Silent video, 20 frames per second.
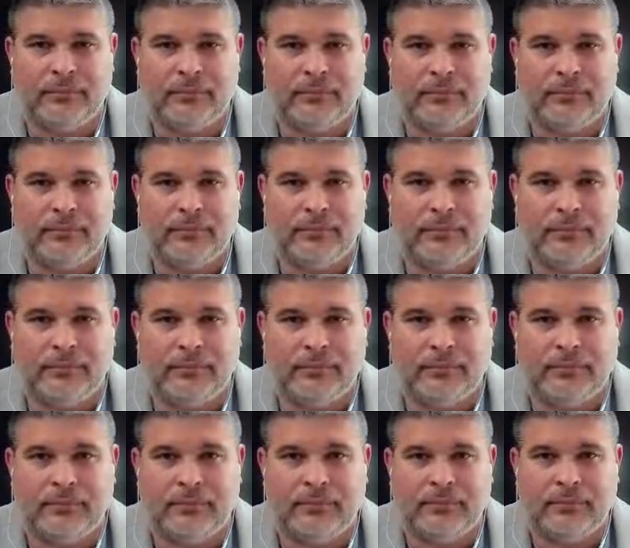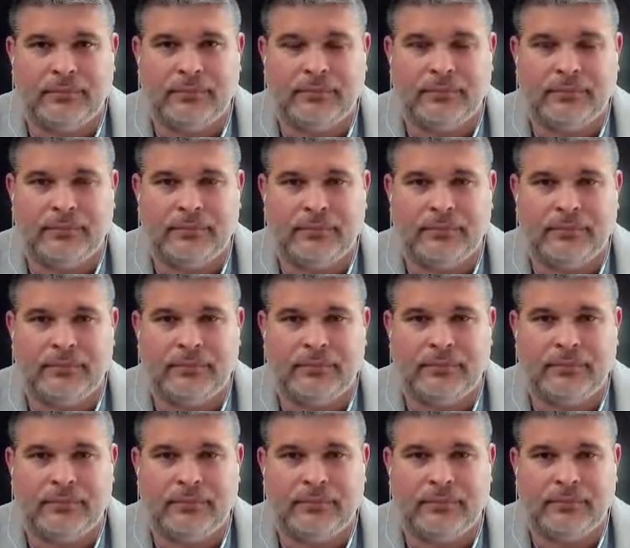
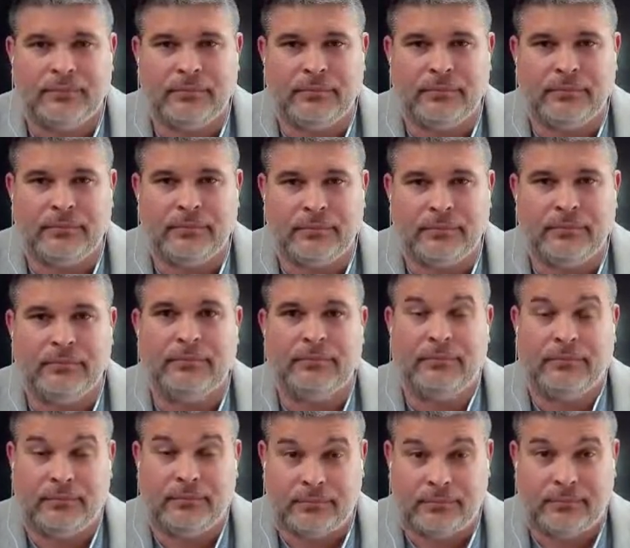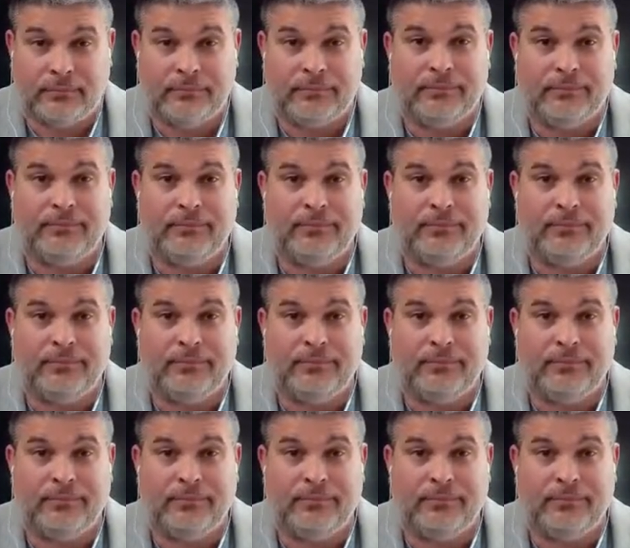No words are spoken by the person on screen.